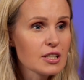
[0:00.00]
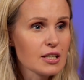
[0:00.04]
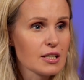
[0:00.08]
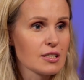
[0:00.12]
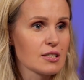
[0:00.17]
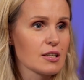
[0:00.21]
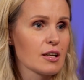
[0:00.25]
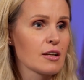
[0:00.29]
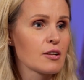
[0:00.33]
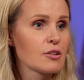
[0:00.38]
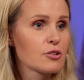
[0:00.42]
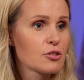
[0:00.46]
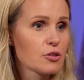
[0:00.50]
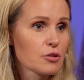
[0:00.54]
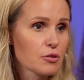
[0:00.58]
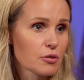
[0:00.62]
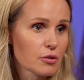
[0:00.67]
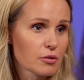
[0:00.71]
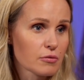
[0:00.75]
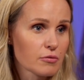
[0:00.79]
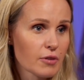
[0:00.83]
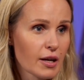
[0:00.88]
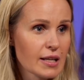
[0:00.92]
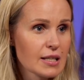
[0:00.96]
it into
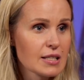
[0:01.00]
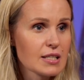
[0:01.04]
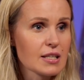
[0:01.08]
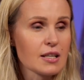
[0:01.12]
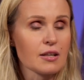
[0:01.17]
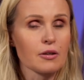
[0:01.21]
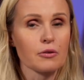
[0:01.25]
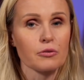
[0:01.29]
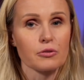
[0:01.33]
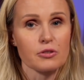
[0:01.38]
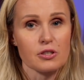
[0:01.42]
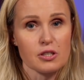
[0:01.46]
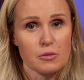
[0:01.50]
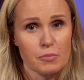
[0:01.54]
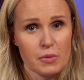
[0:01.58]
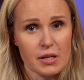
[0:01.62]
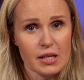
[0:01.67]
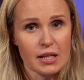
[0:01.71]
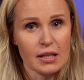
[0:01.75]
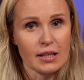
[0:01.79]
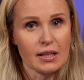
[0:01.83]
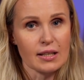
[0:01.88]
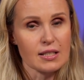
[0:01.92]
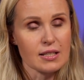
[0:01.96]
your writing or
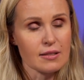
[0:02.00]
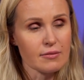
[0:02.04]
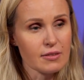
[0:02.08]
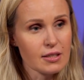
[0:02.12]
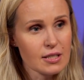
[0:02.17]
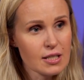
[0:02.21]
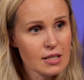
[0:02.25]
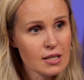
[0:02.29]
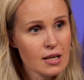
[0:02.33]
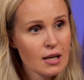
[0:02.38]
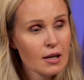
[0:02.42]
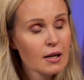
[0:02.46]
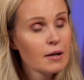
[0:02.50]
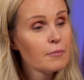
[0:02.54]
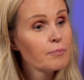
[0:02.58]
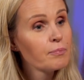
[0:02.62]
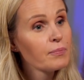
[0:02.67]
speaking activity.